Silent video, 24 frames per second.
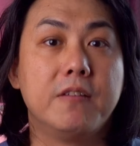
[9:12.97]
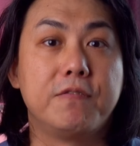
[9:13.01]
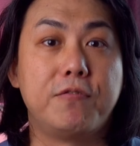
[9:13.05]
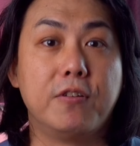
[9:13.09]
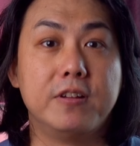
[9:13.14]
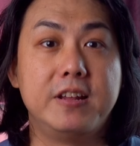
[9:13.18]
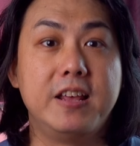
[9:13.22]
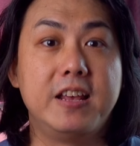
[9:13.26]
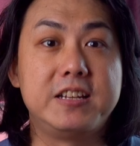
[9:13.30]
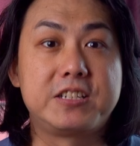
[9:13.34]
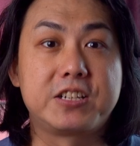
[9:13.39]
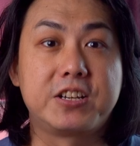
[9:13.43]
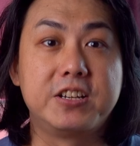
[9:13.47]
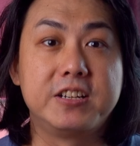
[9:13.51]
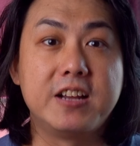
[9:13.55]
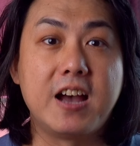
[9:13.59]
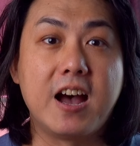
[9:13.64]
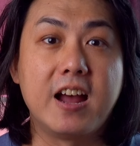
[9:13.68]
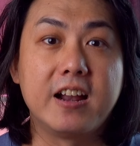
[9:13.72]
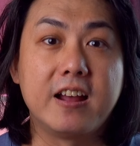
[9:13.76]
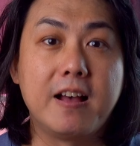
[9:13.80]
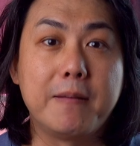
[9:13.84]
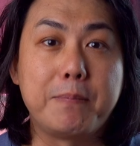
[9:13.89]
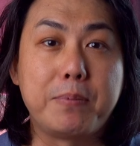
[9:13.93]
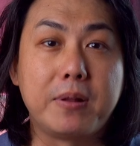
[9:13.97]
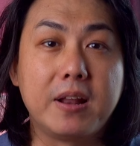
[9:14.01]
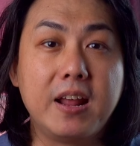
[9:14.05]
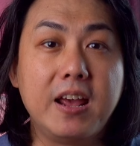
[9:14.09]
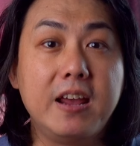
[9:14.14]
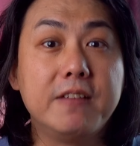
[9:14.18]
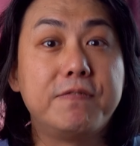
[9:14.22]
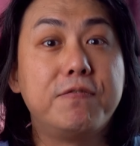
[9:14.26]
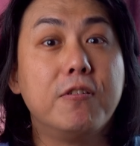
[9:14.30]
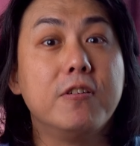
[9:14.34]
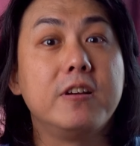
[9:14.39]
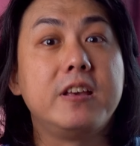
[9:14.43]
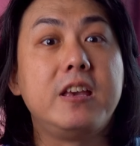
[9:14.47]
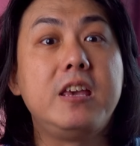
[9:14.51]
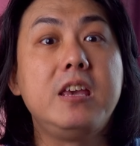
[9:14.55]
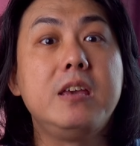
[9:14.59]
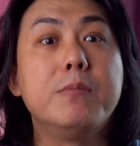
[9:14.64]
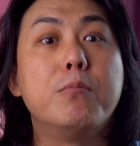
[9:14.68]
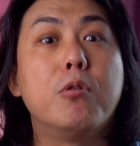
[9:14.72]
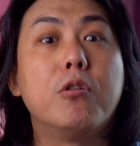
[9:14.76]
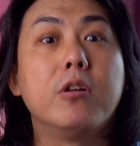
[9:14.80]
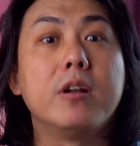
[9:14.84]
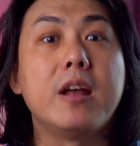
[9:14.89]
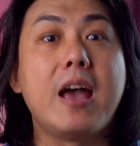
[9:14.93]
For this Kodana Play for
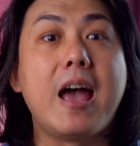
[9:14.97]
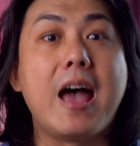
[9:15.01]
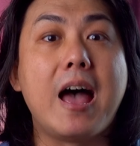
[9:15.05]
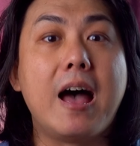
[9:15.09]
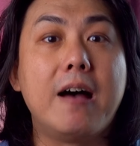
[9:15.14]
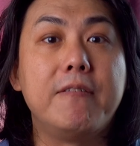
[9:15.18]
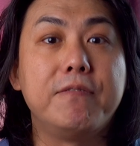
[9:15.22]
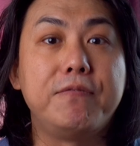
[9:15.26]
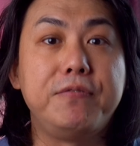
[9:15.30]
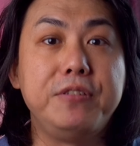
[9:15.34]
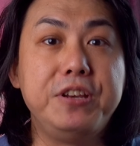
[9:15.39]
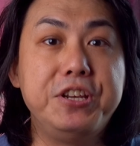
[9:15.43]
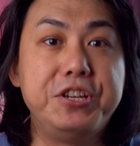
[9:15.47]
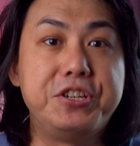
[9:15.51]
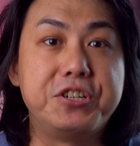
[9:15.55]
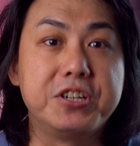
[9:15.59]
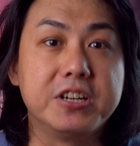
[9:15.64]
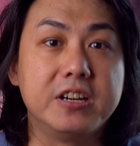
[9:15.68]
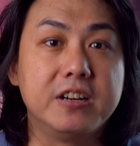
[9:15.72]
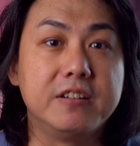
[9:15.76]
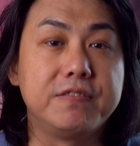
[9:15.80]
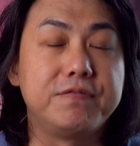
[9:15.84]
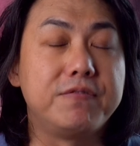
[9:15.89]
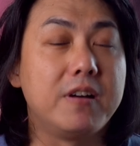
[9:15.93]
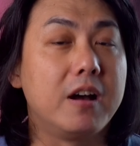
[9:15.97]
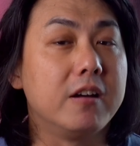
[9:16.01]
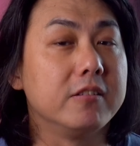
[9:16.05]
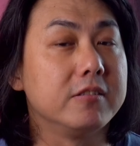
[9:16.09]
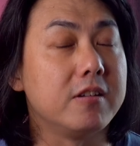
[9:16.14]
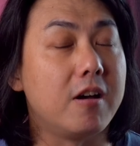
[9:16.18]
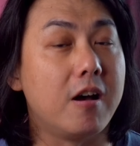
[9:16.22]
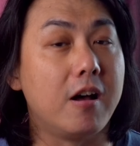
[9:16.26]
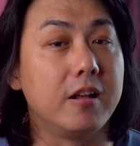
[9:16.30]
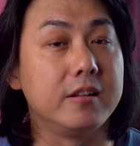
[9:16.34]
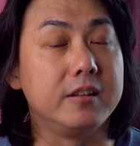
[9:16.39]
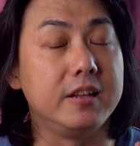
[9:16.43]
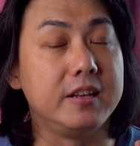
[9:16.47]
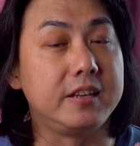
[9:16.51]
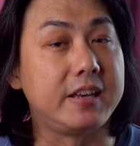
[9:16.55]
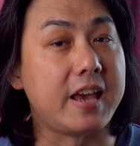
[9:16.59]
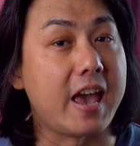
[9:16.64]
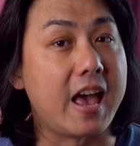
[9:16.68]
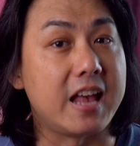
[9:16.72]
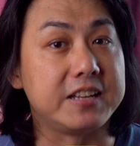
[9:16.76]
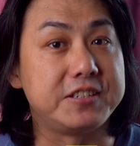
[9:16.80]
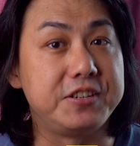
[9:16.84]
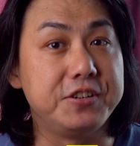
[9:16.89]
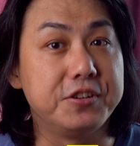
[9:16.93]
Keyboard app feature found on the
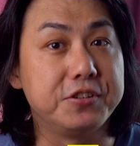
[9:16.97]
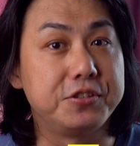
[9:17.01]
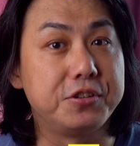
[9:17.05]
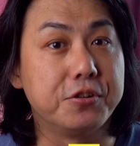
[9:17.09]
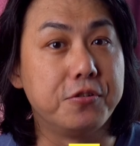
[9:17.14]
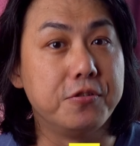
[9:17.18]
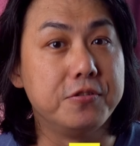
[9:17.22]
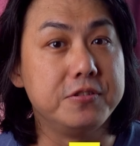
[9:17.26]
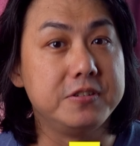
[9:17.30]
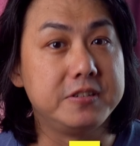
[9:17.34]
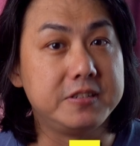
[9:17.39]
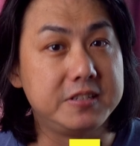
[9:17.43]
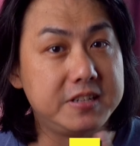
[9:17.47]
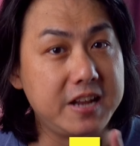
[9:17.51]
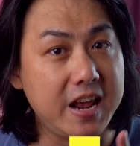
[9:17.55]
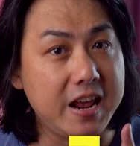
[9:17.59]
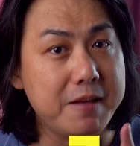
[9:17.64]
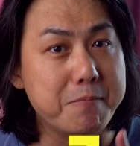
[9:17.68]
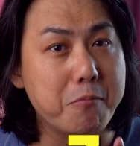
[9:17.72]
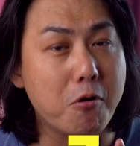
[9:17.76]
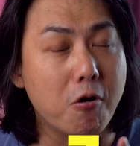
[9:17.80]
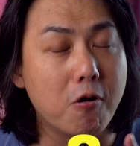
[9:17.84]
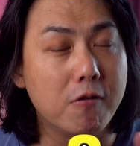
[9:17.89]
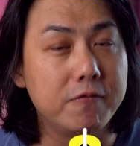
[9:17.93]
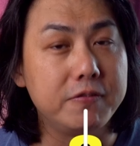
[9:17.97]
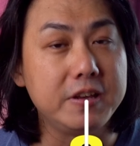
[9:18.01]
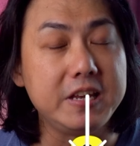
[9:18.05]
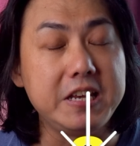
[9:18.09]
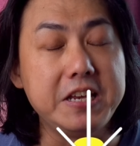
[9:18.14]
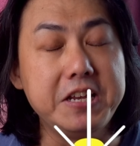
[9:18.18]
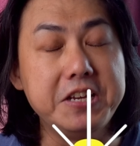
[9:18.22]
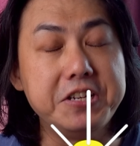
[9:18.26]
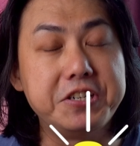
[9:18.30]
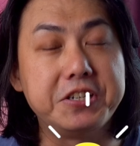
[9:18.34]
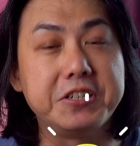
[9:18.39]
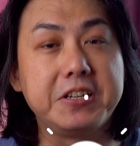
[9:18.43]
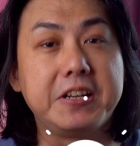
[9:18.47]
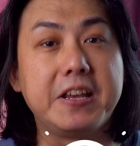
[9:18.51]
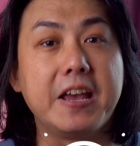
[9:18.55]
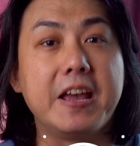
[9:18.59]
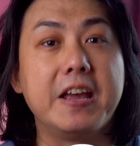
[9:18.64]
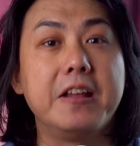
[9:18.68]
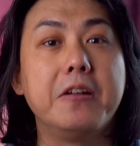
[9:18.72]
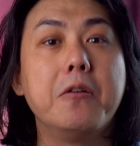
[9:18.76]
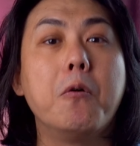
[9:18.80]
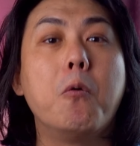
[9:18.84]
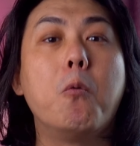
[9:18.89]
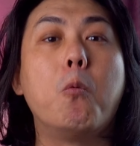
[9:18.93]
Casiotones, they both each
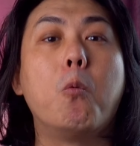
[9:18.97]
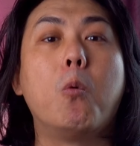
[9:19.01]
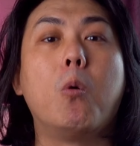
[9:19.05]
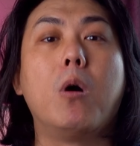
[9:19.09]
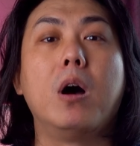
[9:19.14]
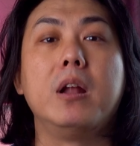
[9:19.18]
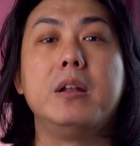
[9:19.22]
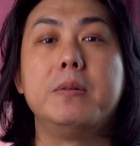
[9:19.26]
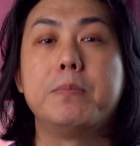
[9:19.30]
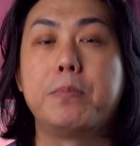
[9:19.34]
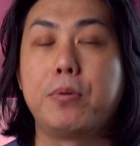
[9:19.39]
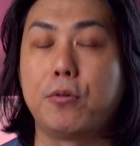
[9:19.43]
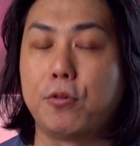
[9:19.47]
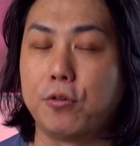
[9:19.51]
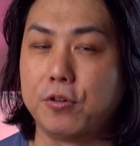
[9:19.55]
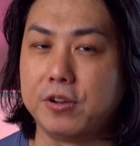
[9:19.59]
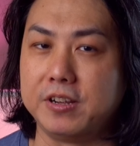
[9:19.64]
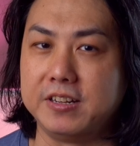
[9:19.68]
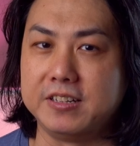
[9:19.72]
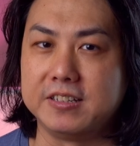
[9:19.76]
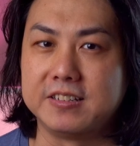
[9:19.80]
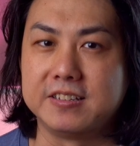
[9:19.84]
get 1 point.